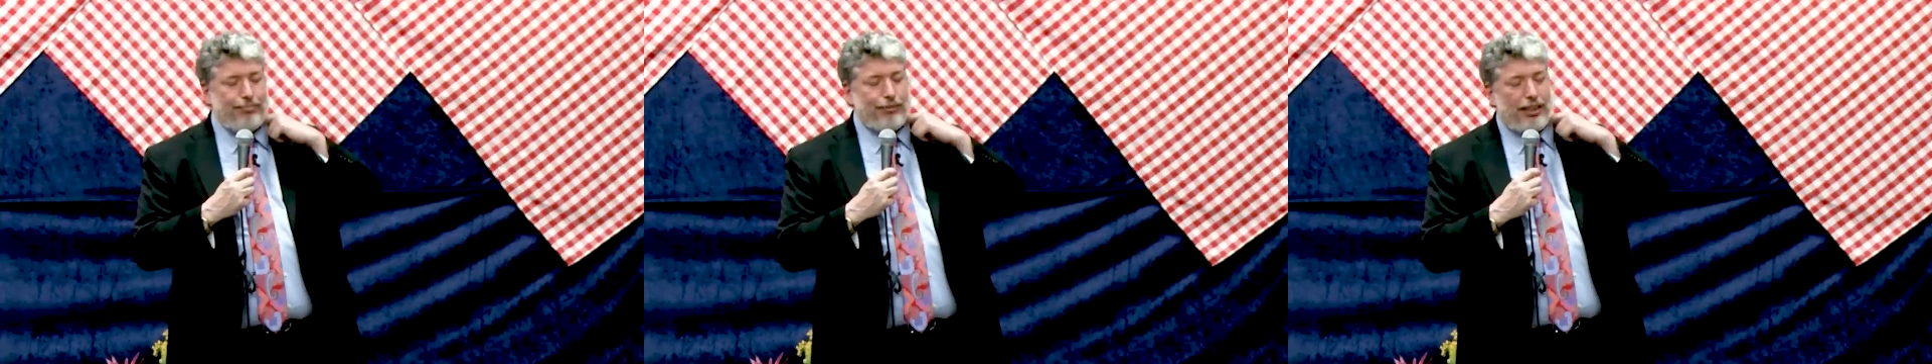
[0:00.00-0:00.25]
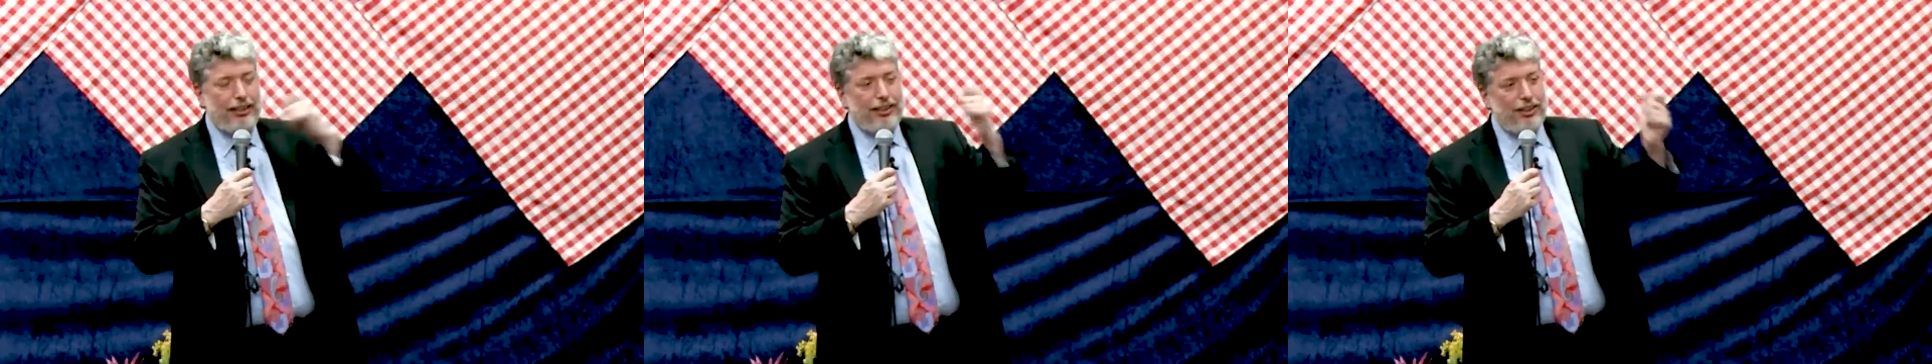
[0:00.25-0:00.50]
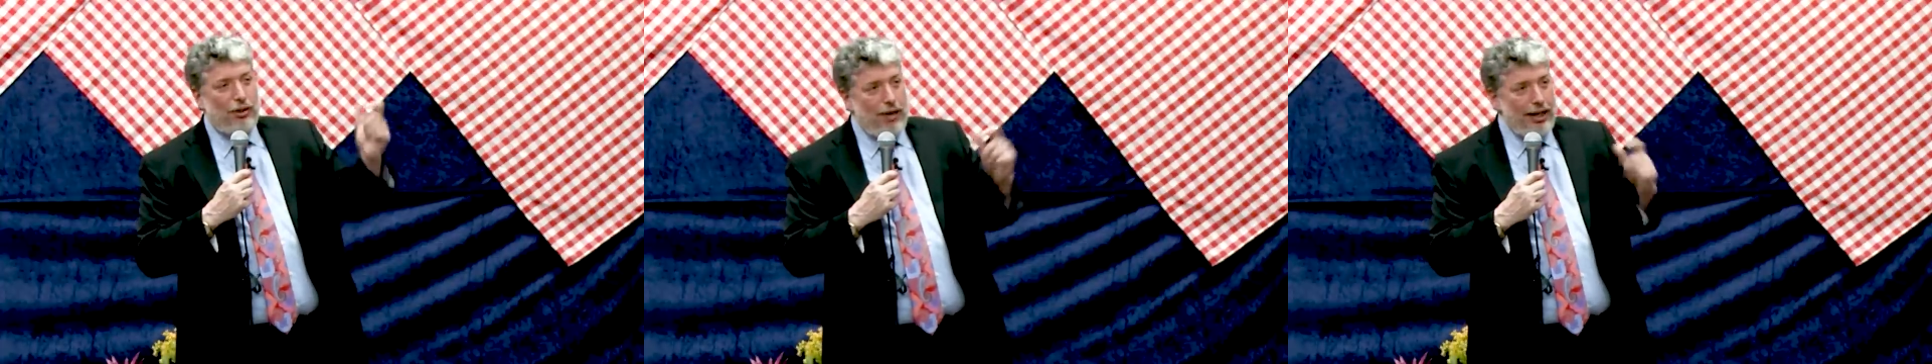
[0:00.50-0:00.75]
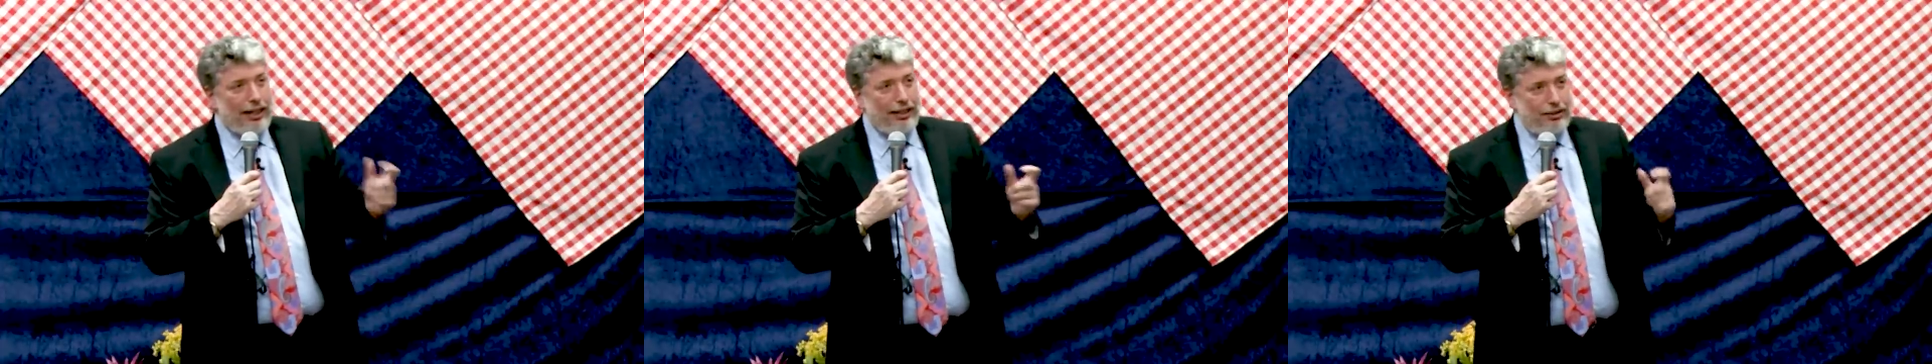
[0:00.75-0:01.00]
you know
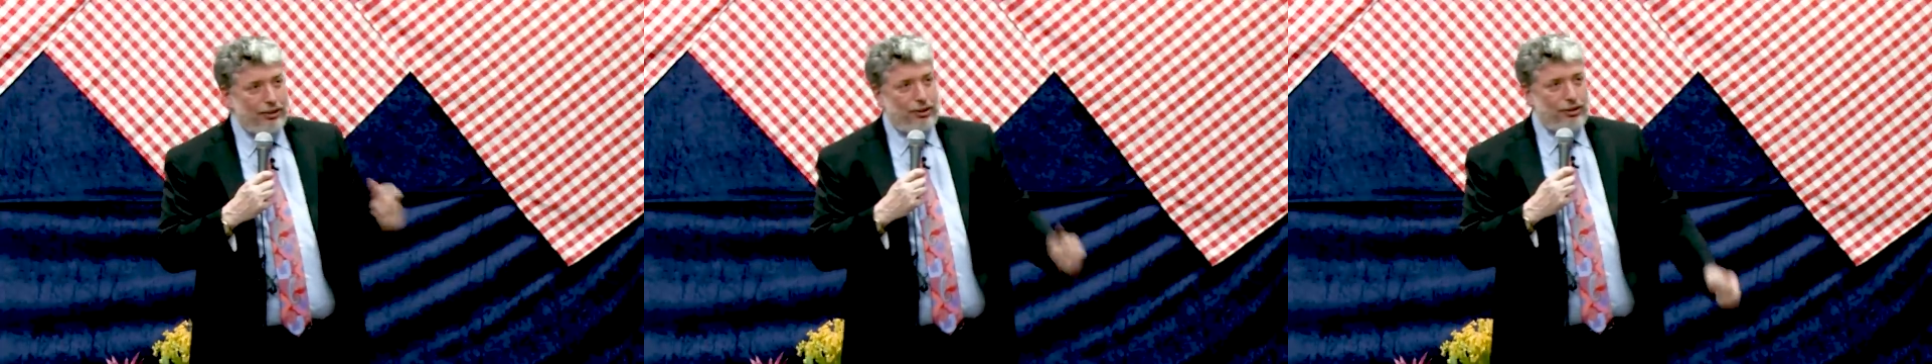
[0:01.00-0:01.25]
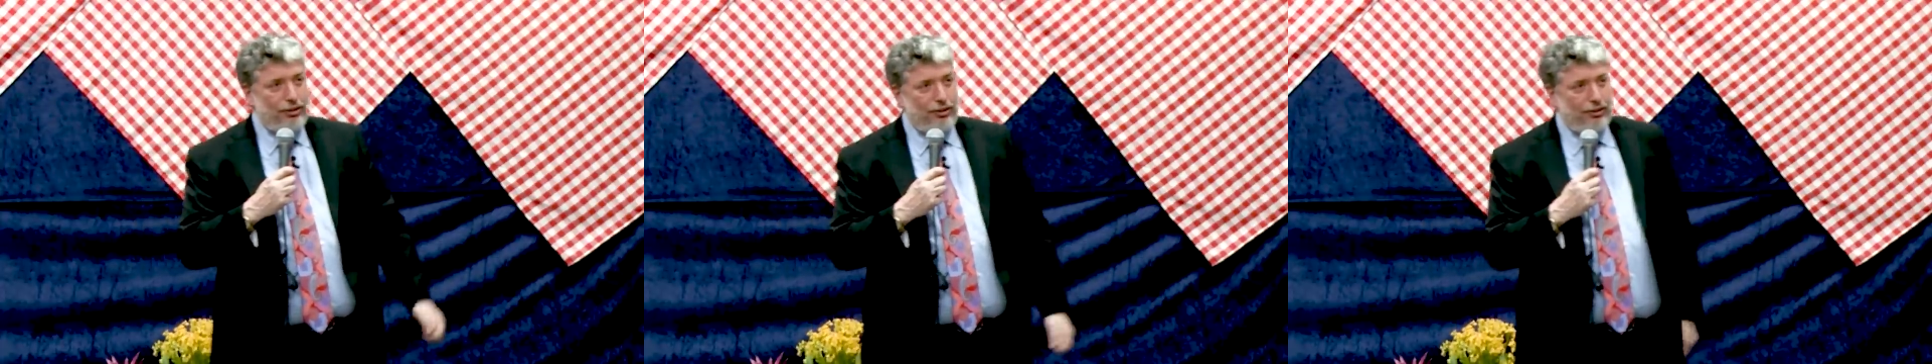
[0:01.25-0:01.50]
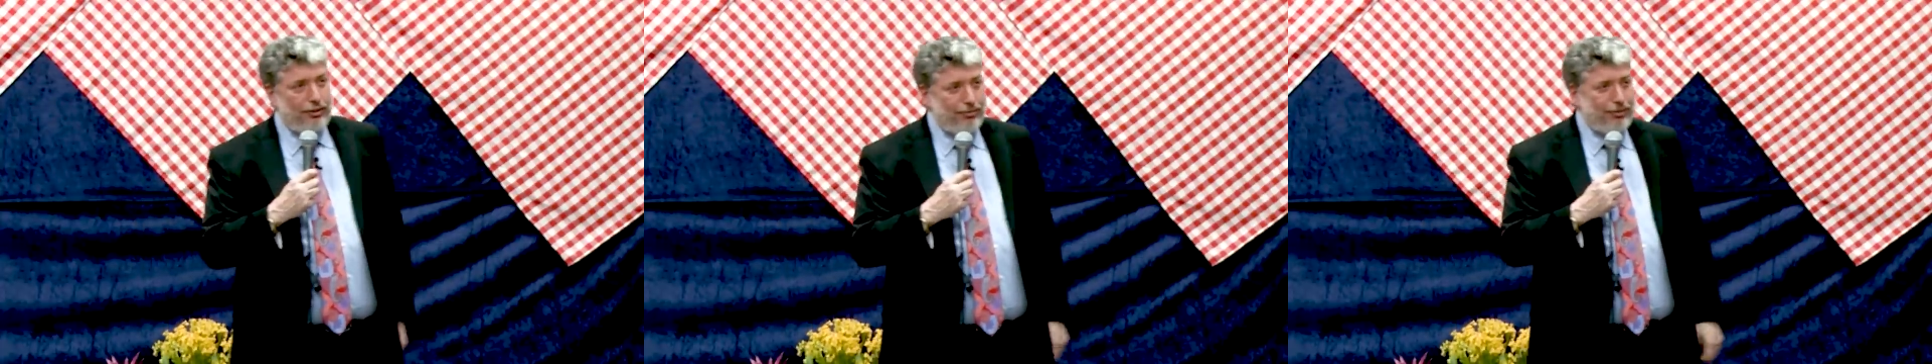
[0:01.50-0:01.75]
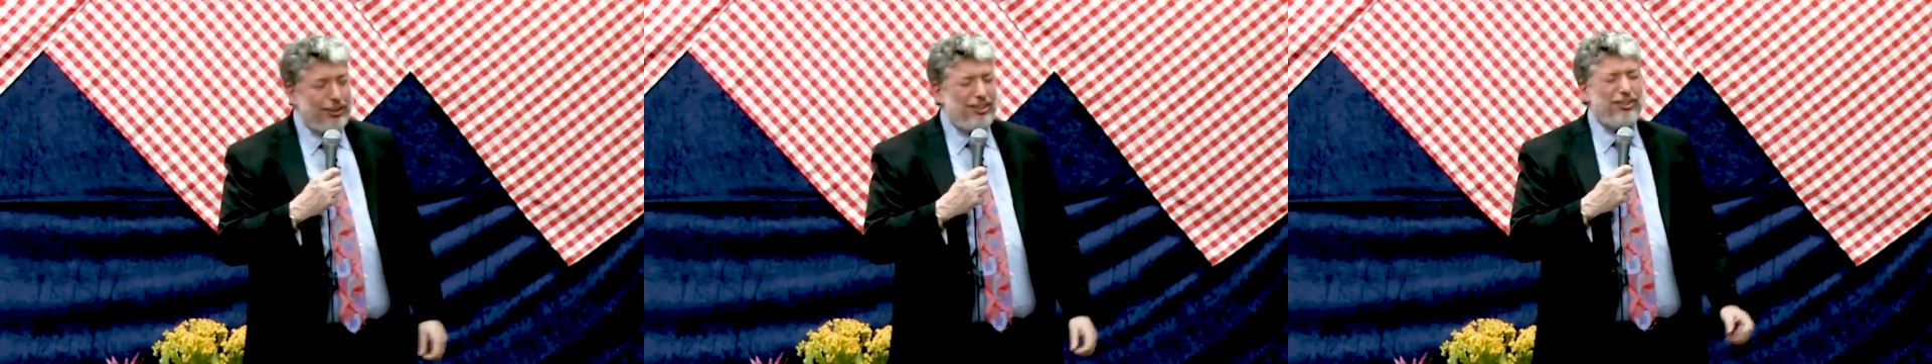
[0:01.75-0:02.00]
why I hate the Jews?
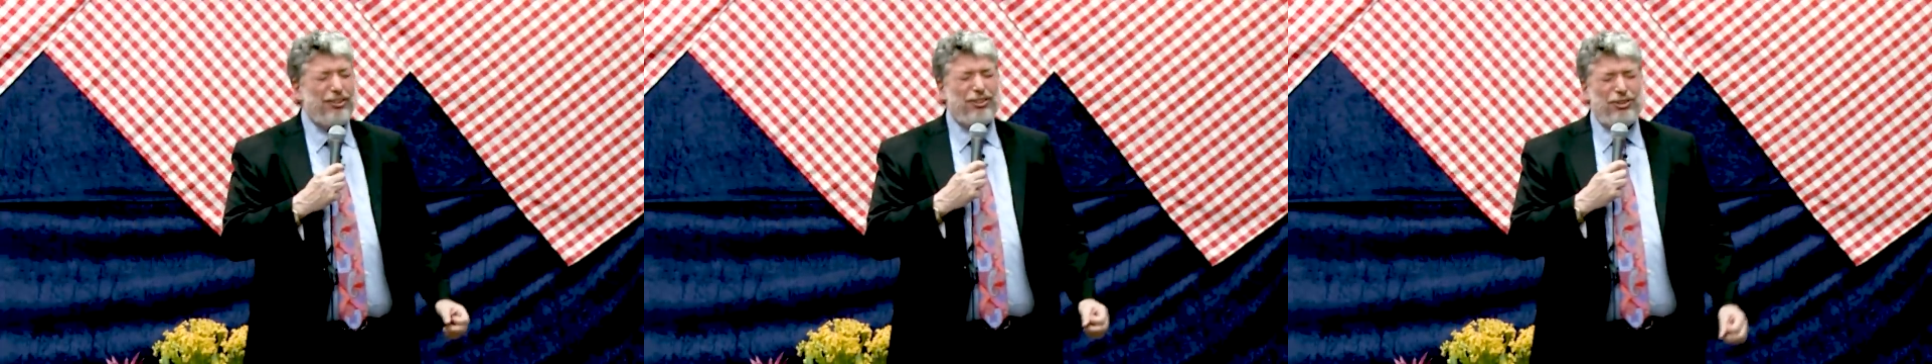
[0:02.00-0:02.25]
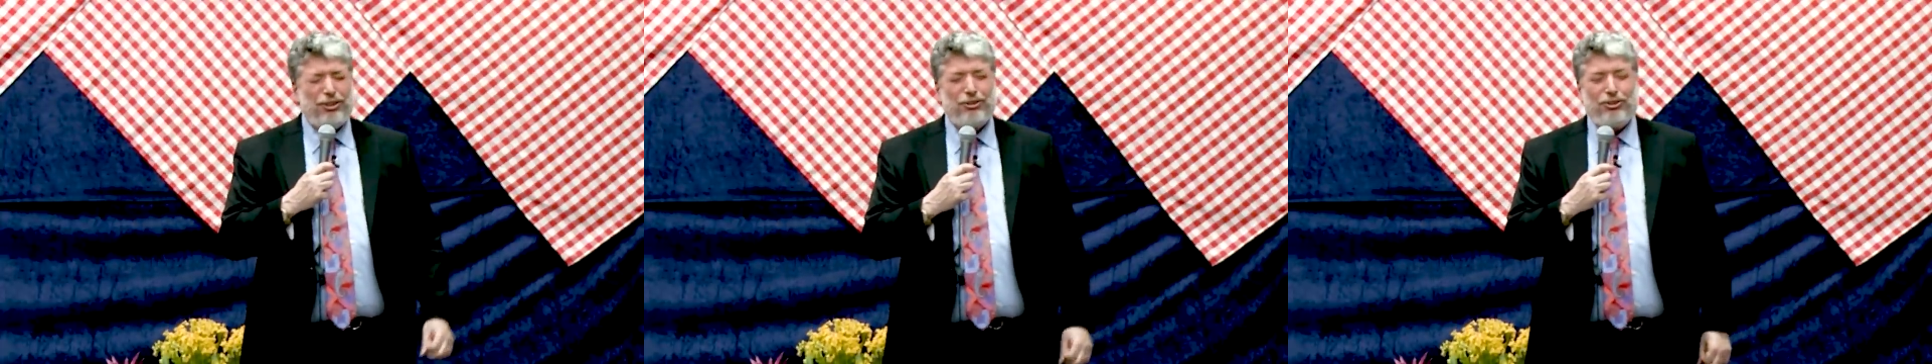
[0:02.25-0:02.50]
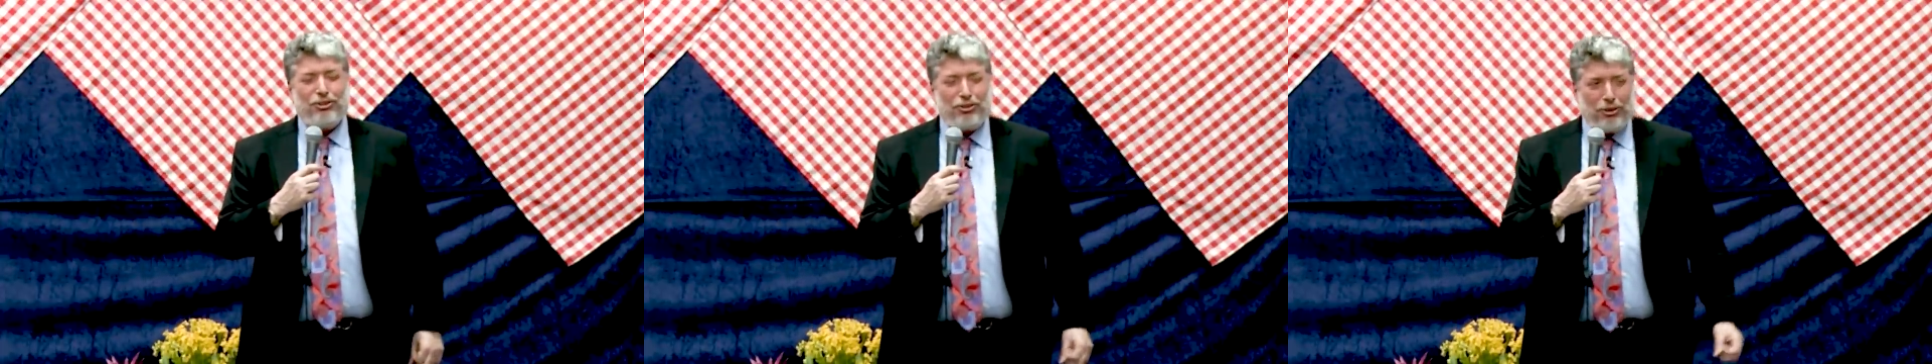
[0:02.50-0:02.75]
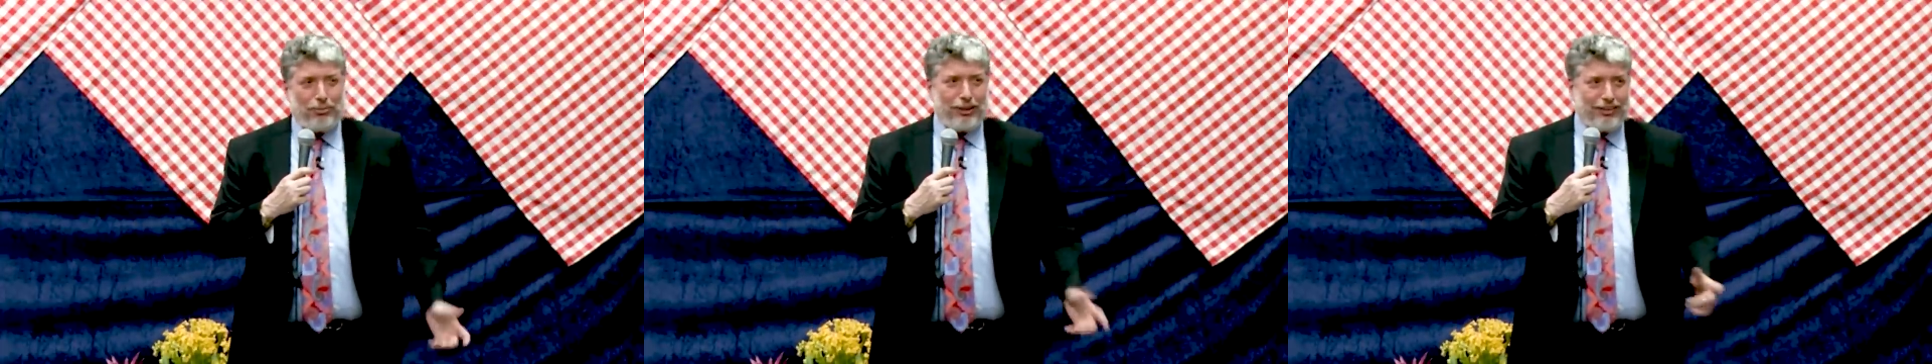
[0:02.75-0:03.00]
Because they're so
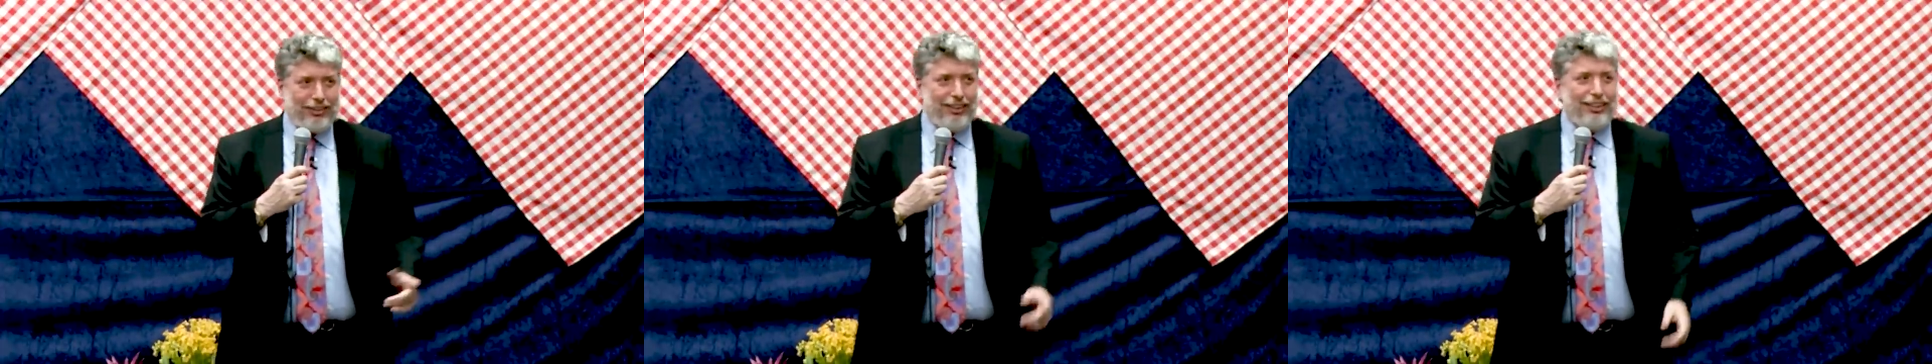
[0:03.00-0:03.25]
stupid.